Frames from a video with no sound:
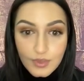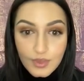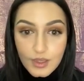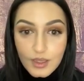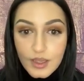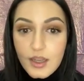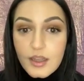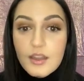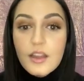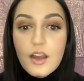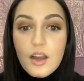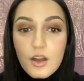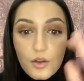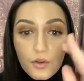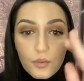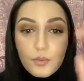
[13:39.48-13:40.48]

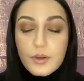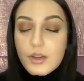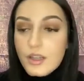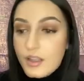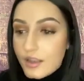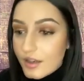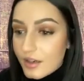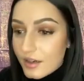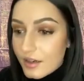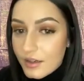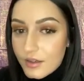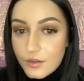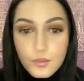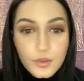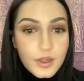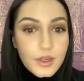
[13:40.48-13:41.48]
Hello, we're here.
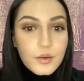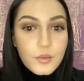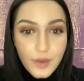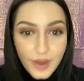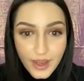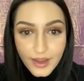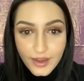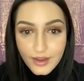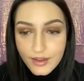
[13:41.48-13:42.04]
We're awake.